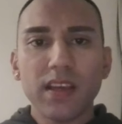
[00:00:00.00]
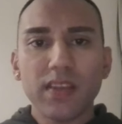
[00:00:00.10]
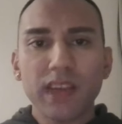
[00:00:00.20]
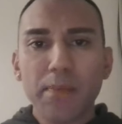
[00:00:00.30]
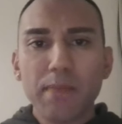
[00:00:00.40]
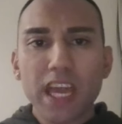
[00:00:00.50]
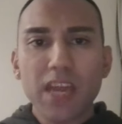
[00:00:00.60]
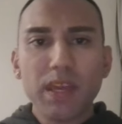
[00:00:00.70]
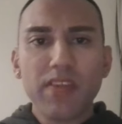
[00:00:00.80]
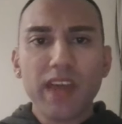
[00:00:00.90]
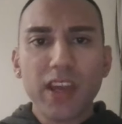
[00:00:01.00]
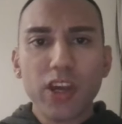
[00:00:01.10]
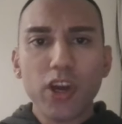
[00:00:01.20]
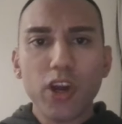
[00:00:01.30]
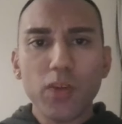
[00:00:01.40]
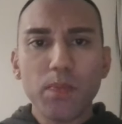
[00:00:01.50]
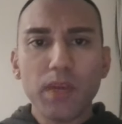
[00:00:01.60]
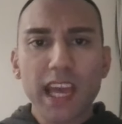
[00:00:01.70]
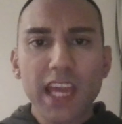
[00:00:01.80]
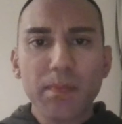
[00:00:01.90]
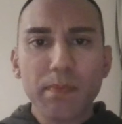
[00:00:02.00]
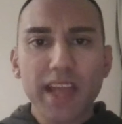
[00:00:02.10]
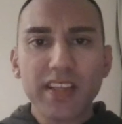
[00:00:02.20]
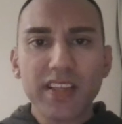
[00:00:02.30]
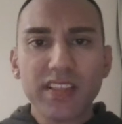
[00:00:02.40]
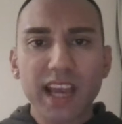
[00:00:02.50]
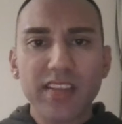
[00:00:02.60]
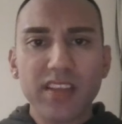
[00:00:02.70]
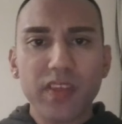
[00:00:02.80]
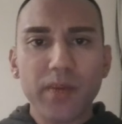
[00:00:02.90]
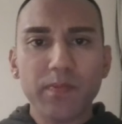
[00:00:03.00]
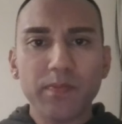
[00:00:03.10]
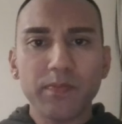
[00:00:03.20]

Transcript: that maybe there could be a better side to them.